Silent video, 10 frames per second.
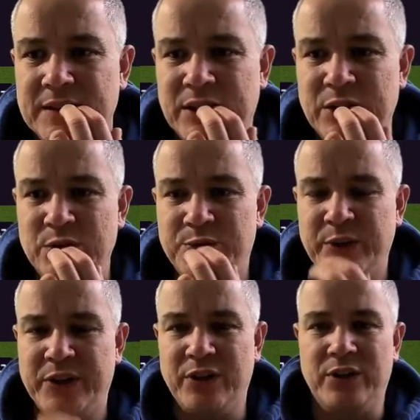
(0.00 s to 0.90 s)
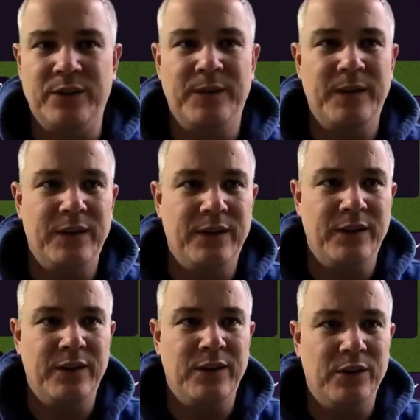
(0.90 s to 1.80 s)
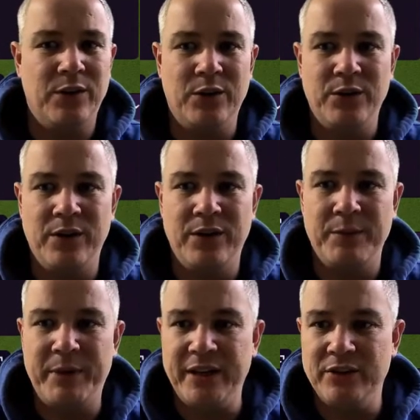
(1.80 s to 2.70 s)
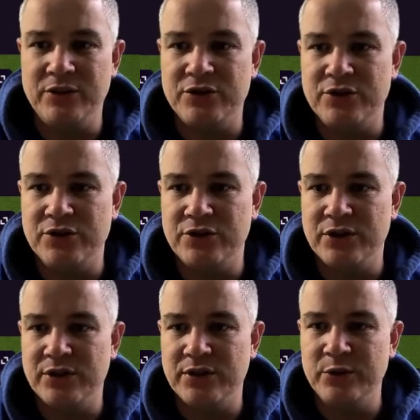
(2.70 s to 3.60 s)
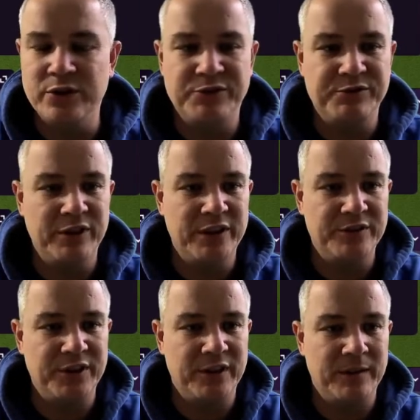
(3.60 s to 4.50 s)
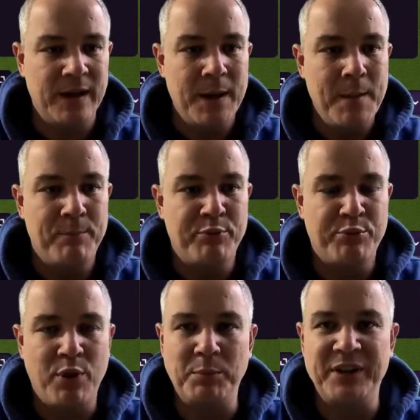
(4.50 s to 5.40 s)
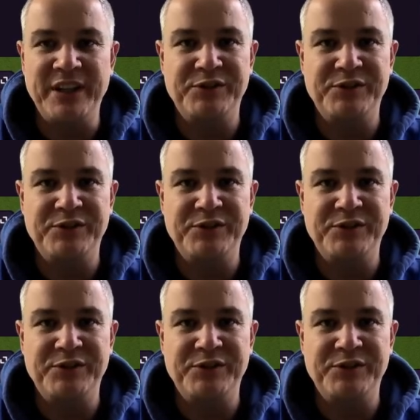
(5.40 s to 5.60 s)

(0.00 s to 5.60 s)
Who have we got on the bench? Lucas Rosa probably